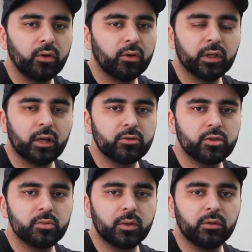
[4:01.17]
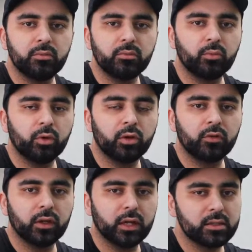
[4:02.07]
That would just be
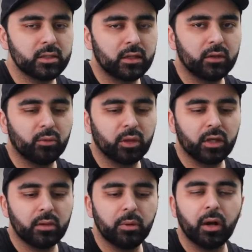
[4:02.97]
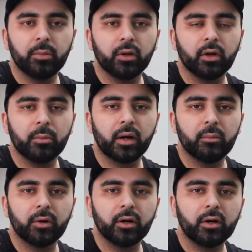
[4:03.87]
wonderful. Like I said, I don't want to keep harping on about it,
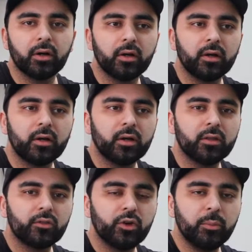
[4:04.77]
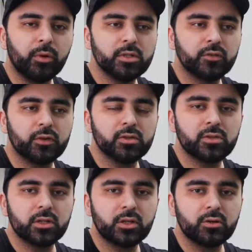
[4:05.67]
but 3 points for us
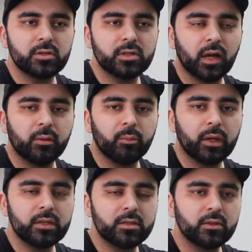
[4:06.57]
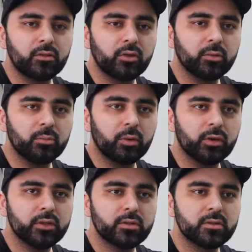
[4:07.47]
secures second place, and 3
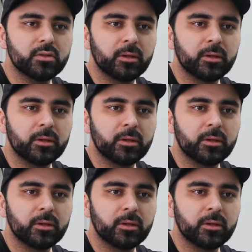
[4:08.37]
points